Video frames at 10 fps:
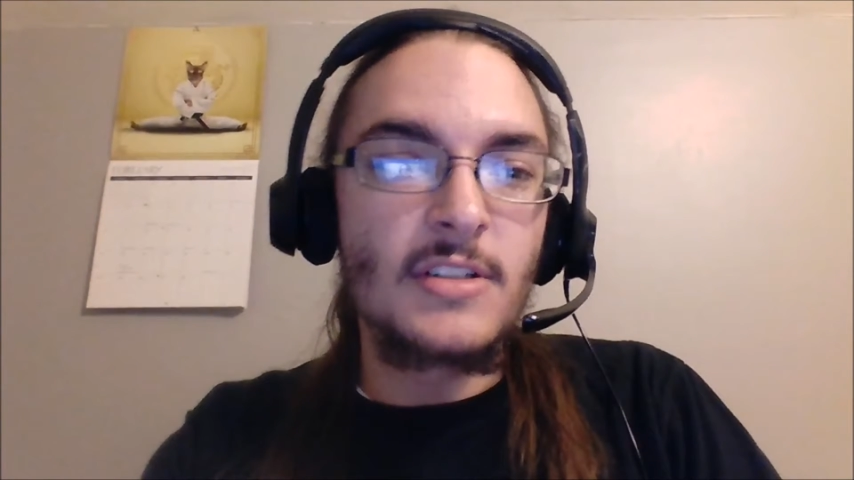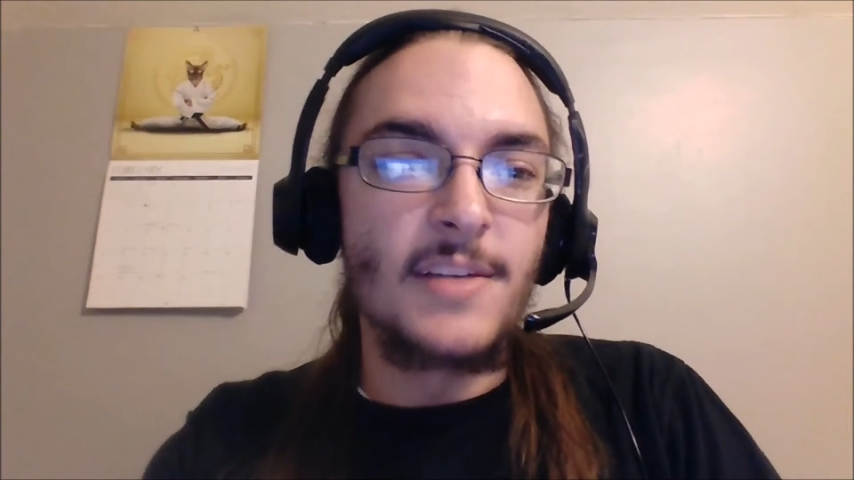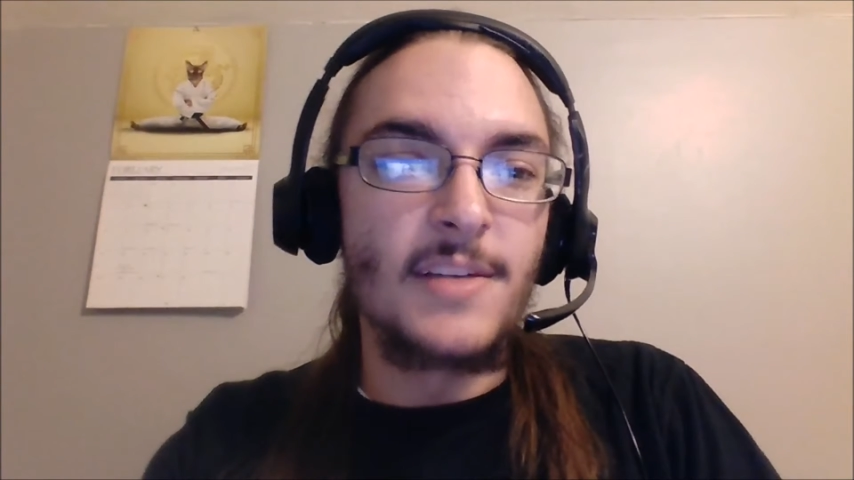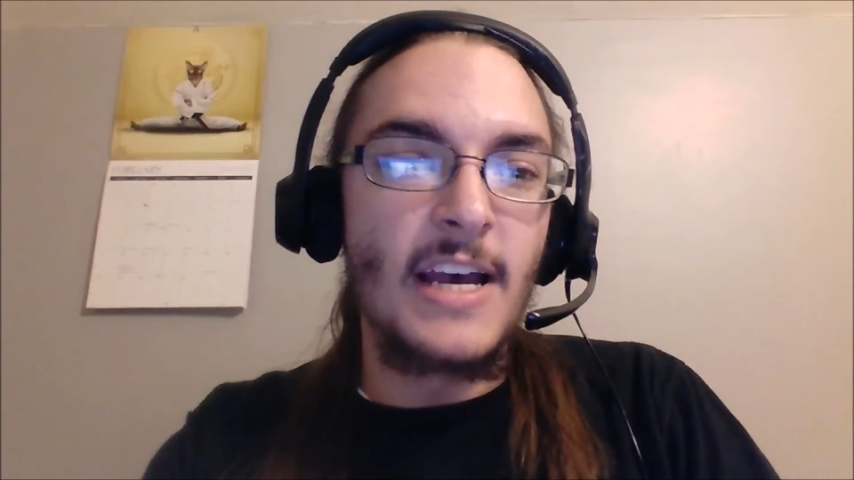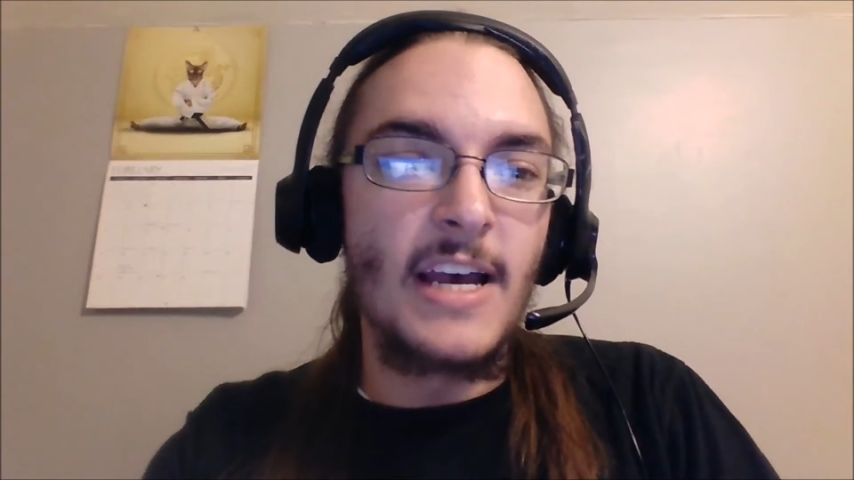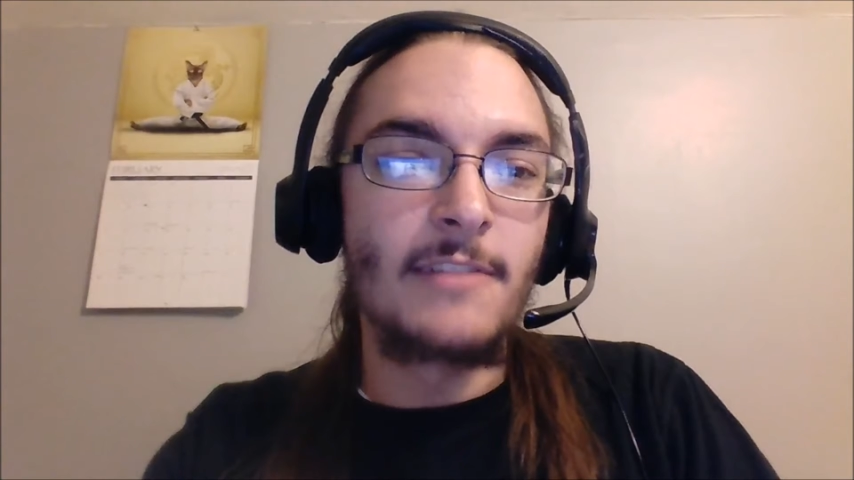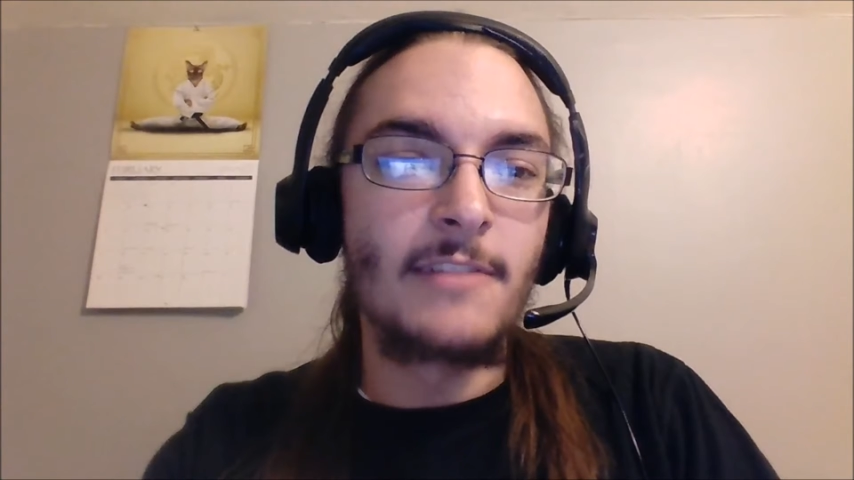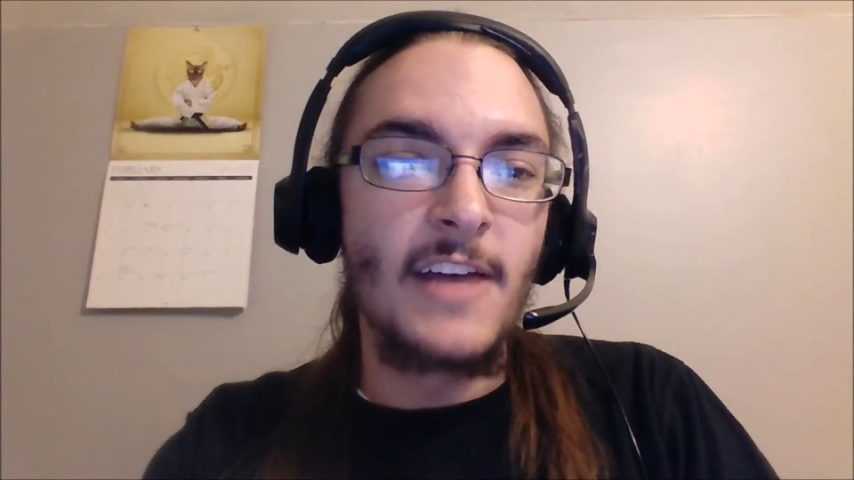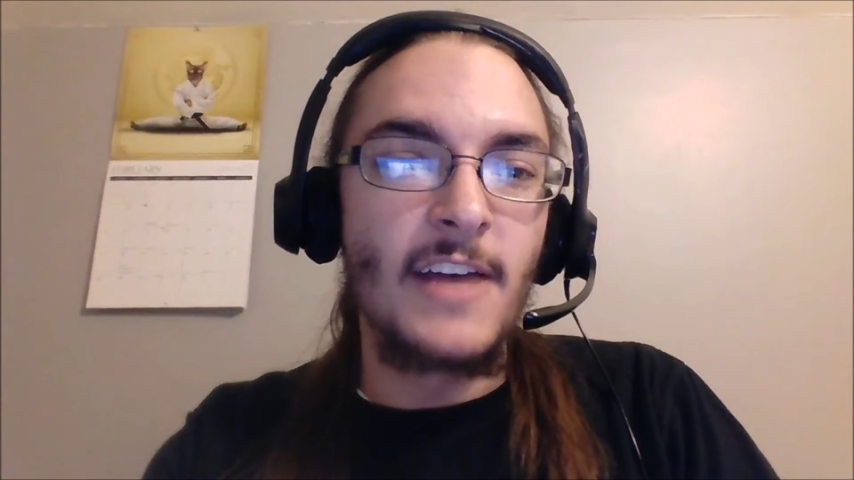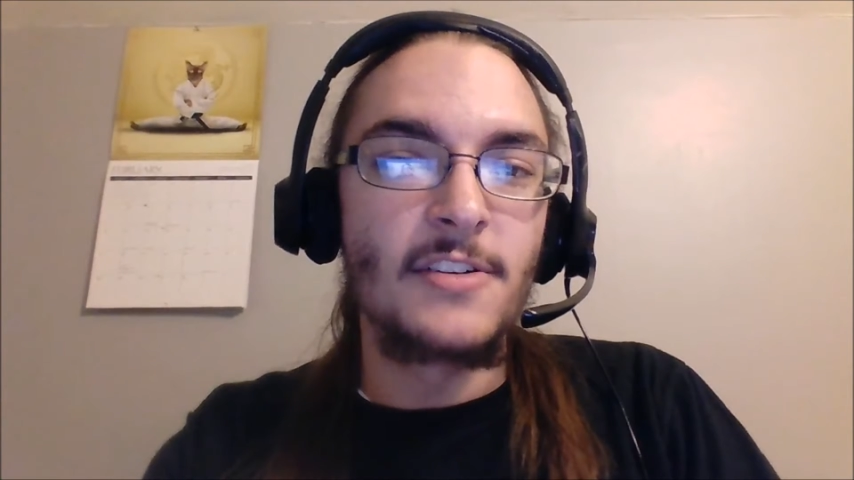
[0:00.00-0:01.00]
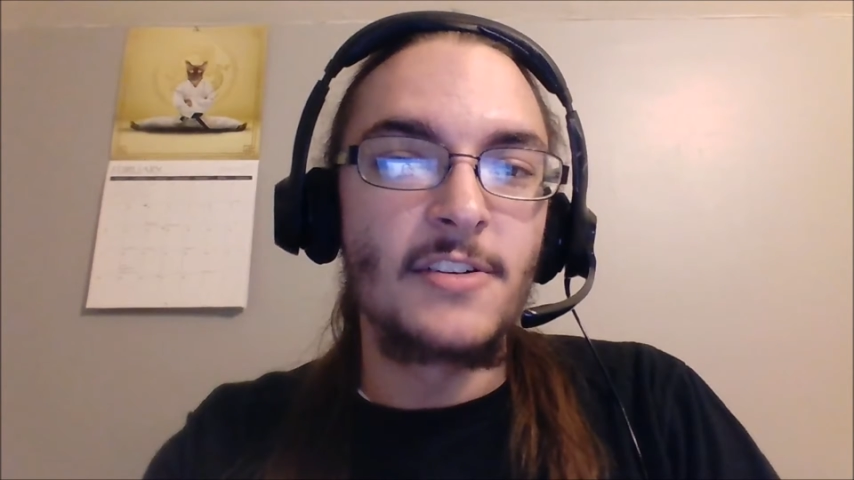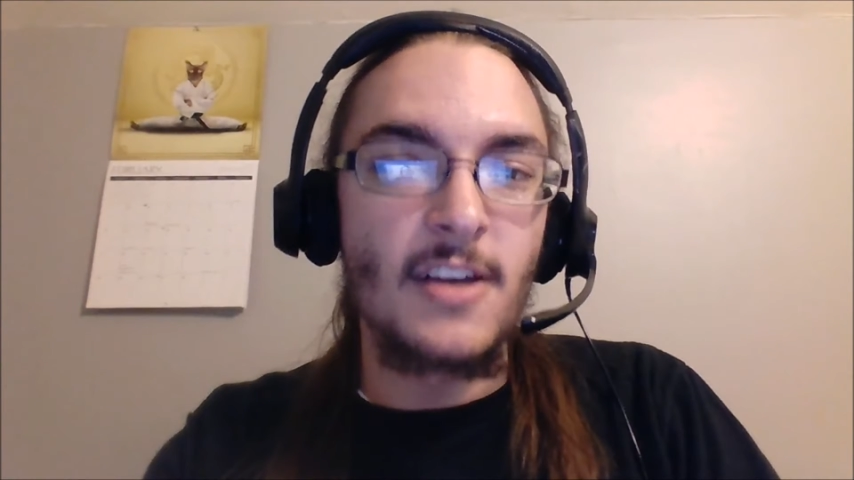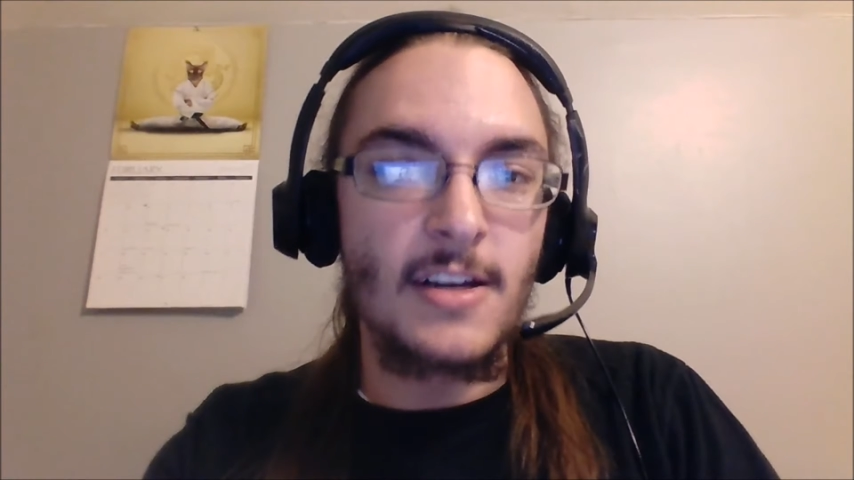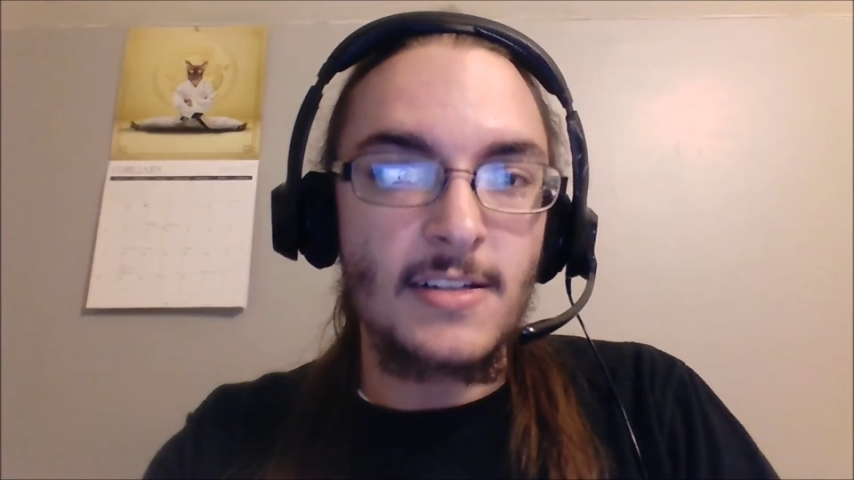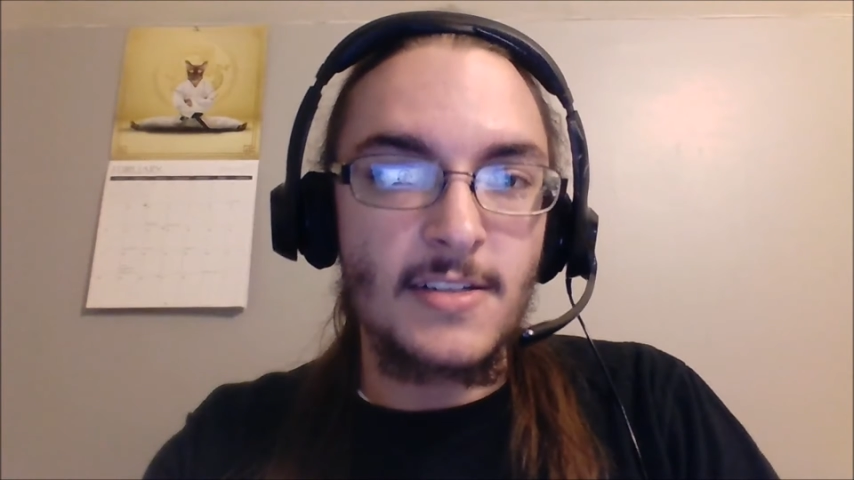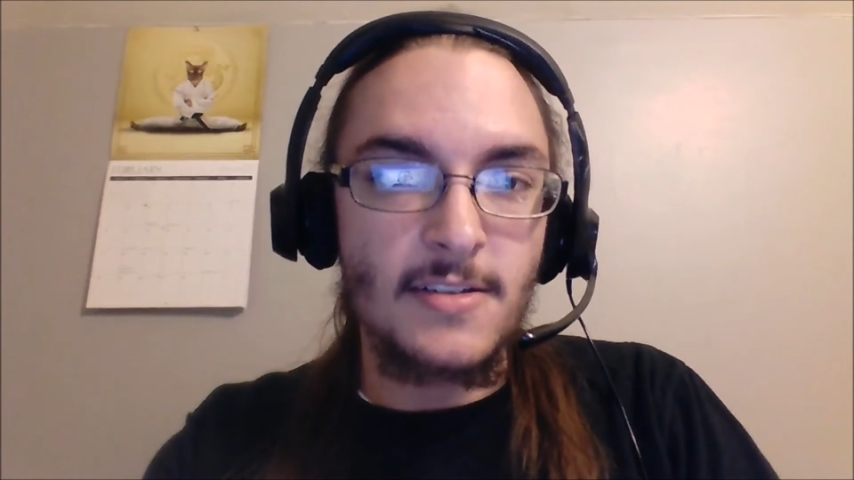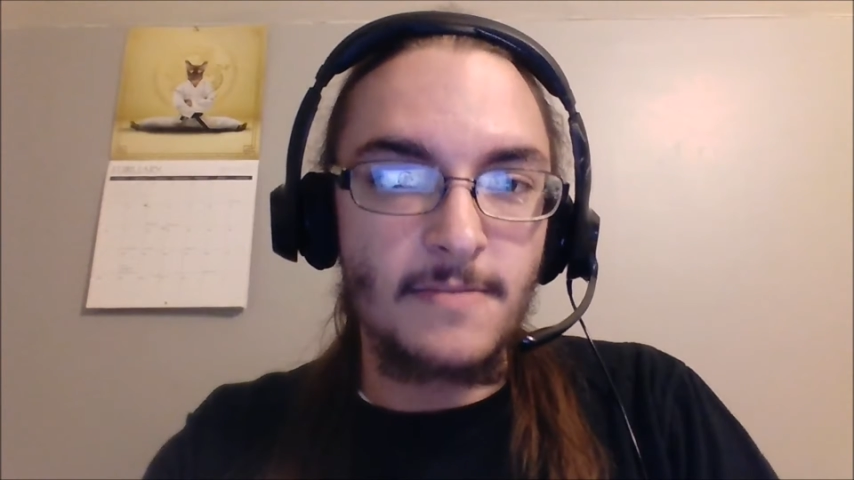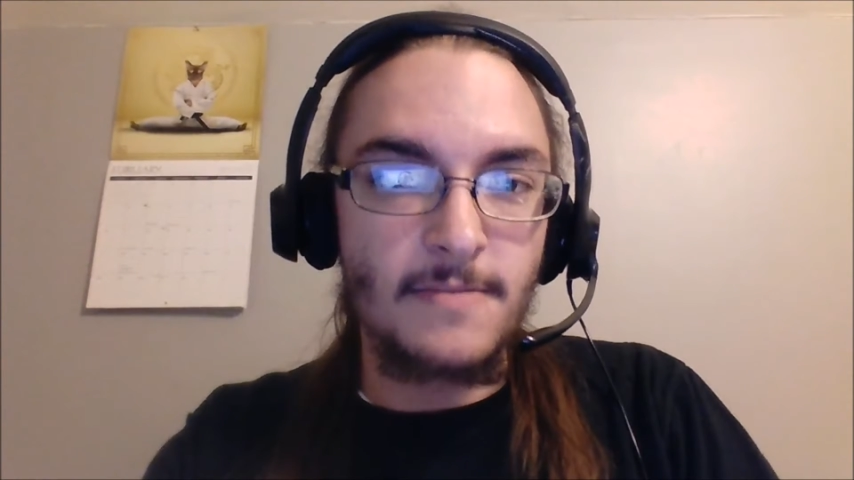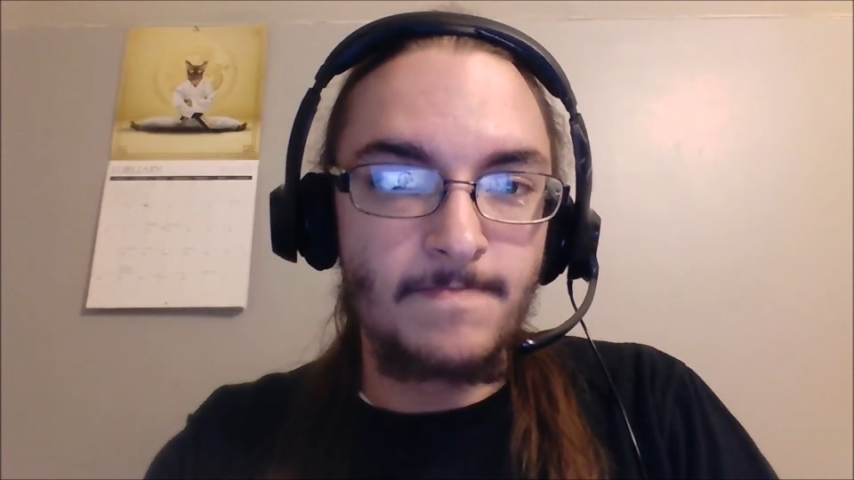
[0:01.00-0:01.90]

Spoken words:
to my final thoughts.